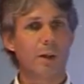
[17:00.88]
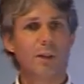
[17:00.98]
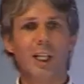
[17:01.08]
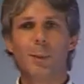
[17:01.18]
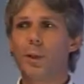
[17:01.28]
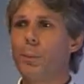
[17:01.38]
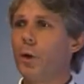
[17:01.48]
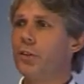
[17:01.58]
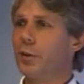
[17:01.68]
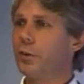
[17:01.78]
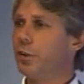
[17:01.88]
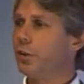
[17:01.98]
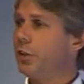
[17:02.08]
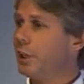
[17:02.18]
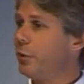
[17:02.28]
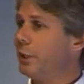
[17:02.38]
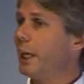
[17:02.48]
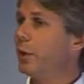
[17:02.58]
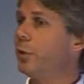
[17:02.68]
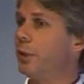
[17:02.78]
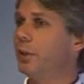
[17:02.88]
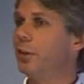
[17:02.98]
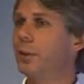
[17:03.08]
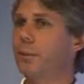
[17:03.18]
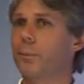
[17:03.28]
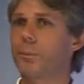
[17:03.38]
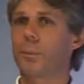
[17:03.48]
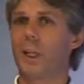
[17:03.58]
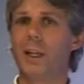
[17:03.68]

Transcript: think about a project to deliver an elephant. I'd